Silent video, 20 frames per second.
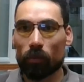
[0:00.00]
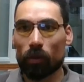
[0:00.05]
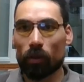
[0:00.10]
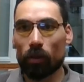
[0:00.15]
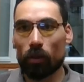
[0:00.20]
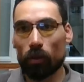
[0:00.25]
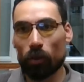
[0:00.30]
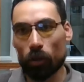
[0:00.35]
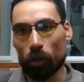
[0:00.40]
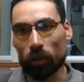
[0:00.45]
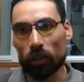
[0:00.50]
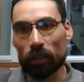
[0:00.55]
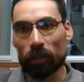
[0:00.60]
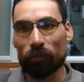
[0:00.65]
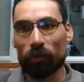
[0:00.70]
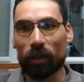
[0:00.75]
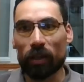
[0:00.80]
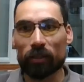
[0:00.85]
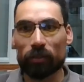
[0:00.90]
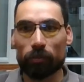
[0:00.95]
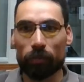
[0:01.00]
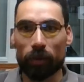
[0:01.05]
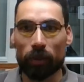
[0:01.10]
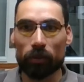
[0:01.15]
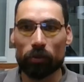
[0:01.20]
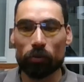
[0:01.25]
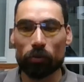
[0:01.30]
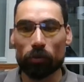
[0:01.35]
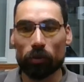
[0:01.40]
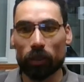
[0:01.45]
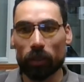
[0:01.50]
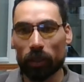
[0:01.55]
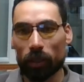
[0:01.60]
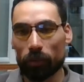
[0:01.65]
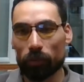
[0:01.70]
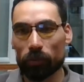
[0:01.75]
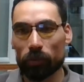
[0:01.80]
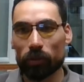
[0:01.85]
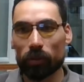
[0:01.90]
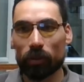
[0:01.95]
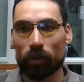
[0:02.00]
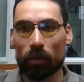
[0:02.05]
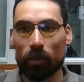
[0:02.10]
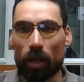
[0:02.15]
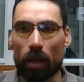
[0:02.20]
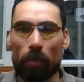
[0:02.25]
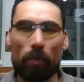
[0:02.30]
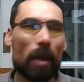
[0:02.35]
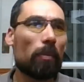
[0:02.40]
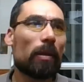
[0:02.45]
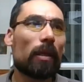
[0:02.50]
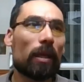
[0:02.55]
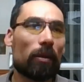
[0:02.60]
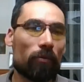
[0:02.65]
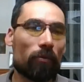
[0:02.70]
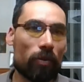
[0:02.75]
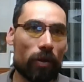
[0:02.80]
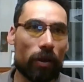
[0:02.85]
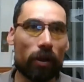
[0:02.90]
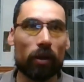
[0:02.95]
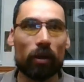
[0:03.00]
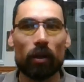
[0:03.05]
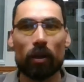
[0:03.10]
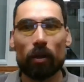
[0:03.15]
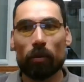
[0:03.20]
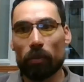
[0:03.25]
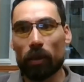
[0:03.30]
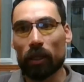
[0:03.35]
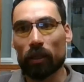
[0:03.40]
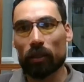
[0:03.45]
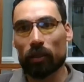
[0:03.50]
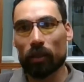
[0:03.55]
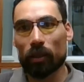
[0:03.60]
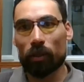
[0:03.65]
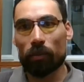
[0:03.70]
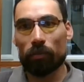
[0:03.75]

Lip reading: not at fast-paced shooting games. Maybe even there, but